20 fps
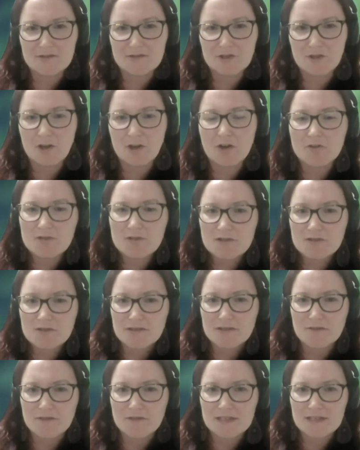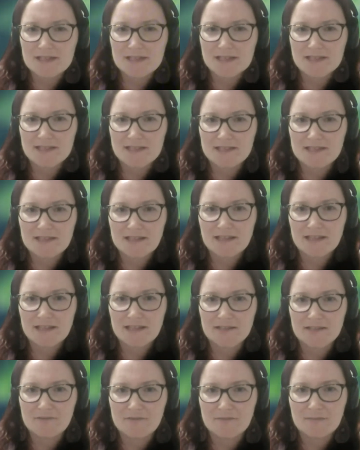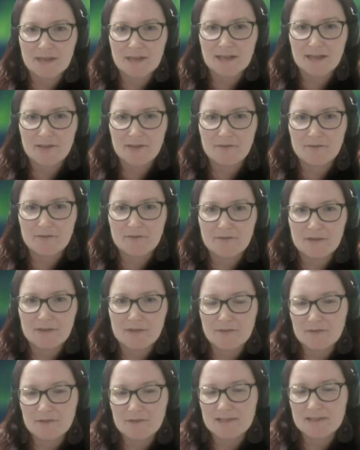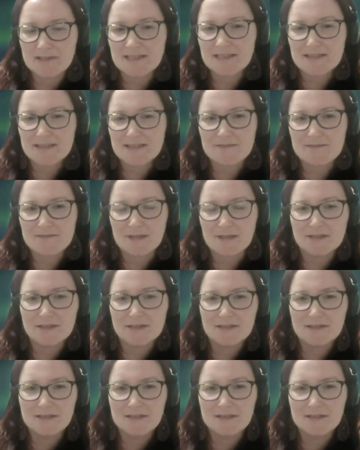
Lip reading: the cultural differences that might have influenced this as well.